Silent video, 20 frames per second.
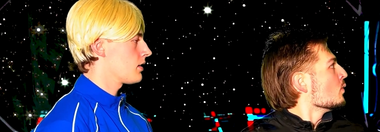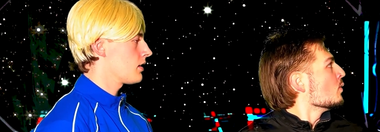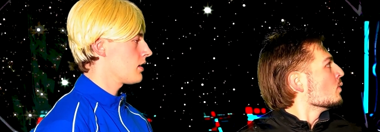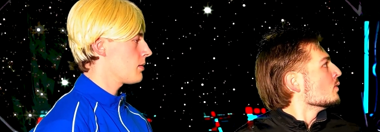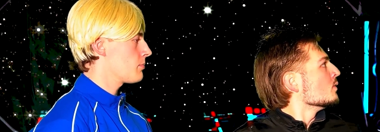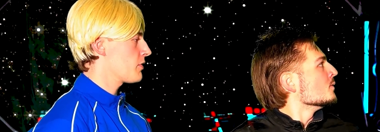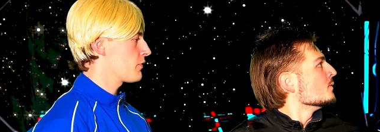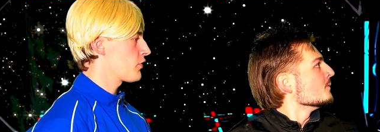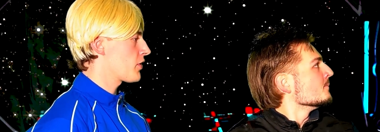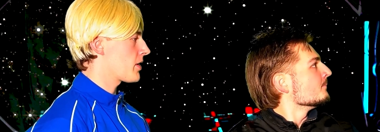Speaker 1: I'm
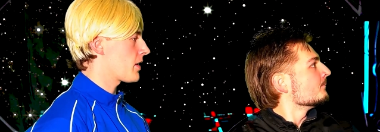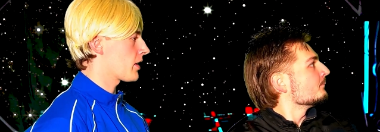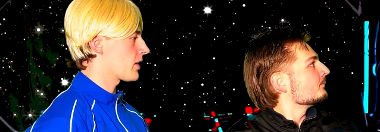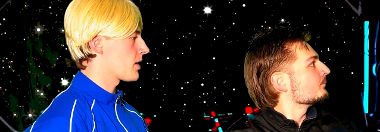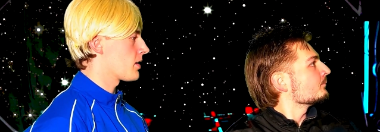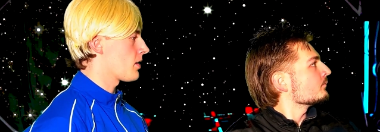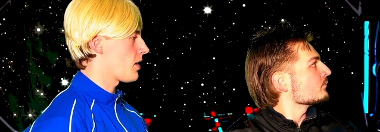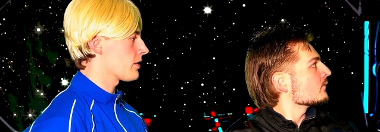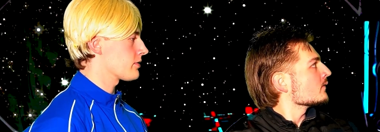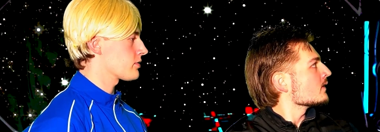afraid I
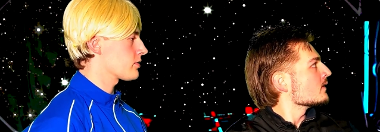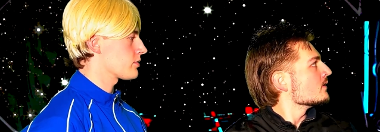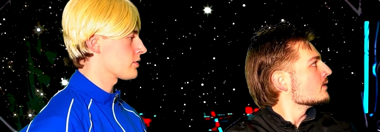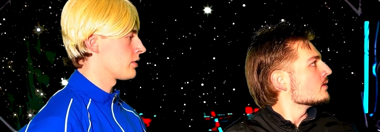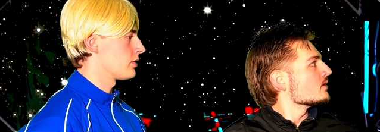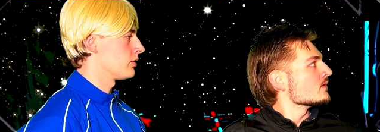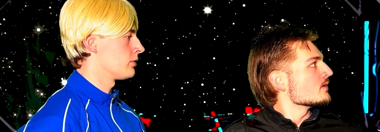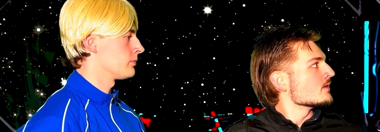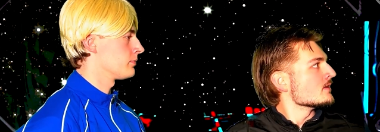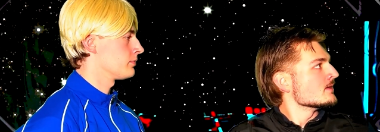cannot, sir.
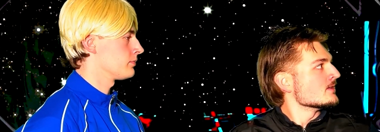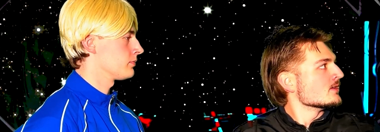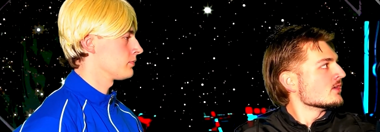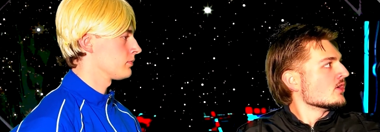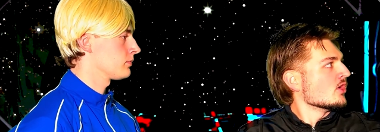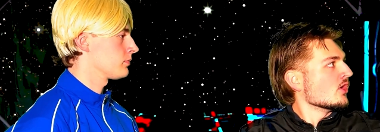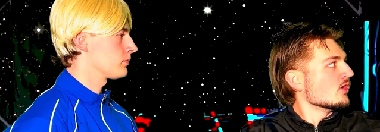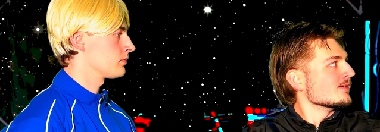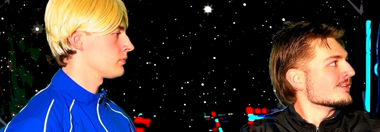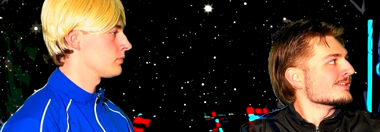
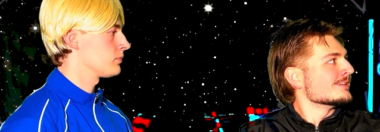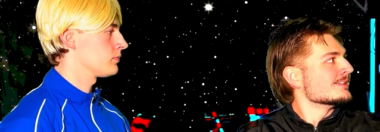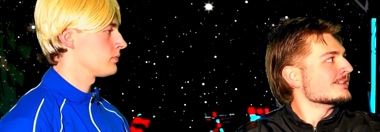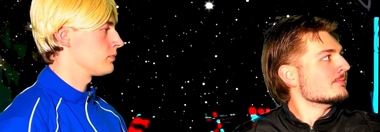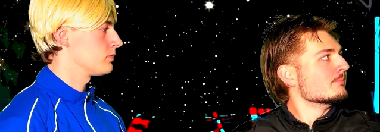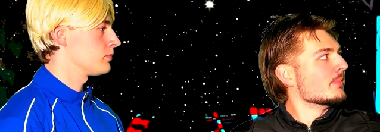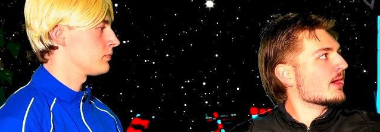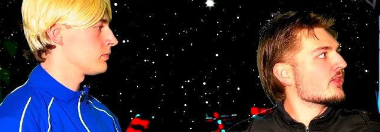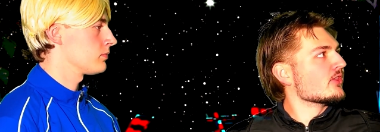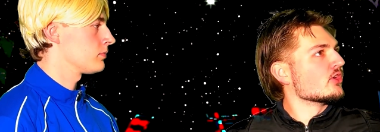
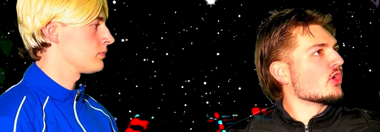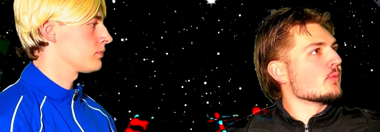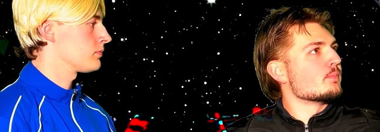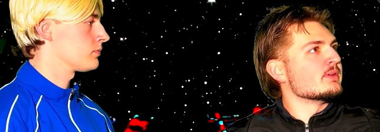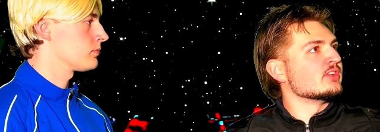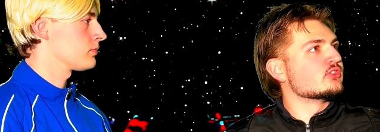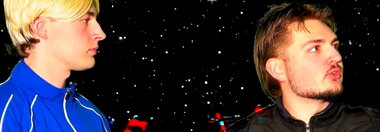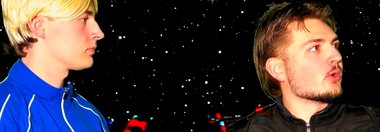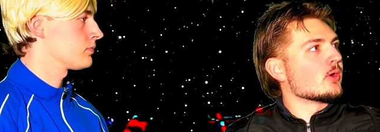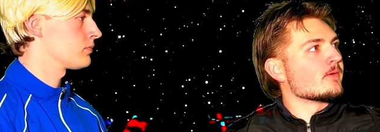Mother, open
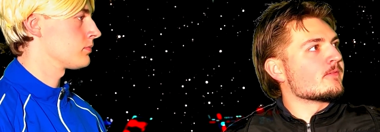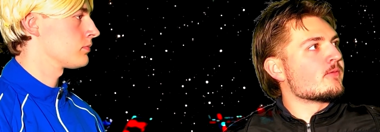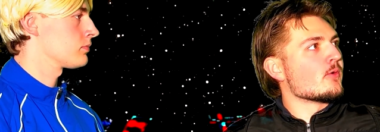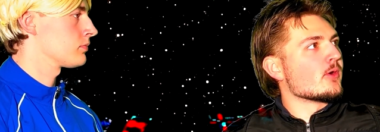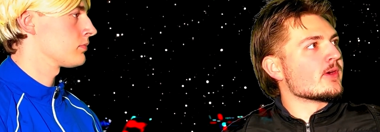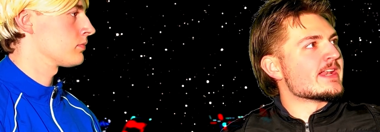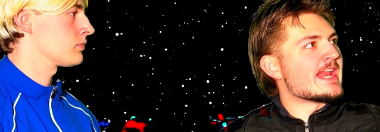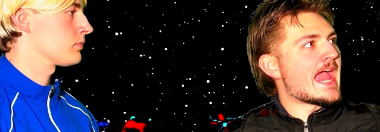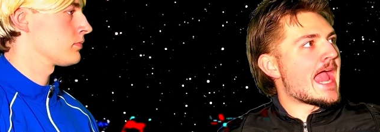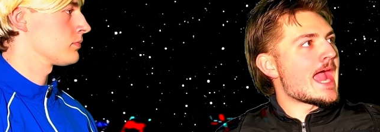door for
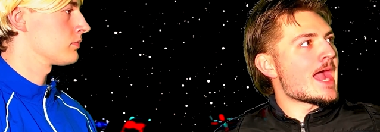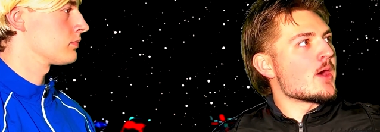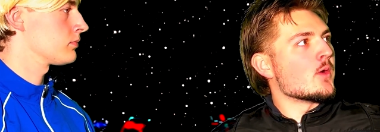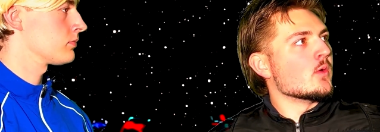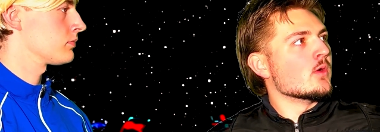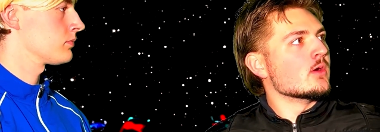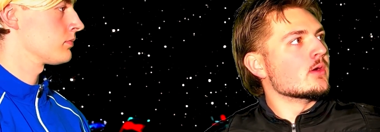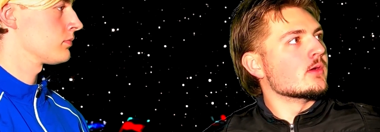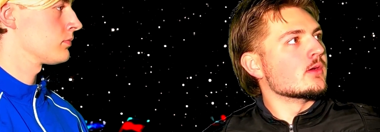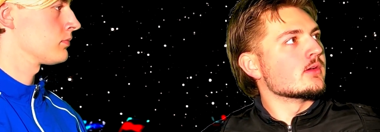
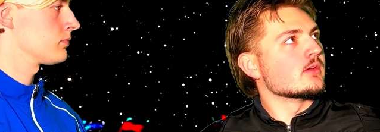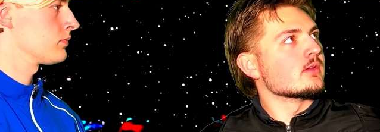now.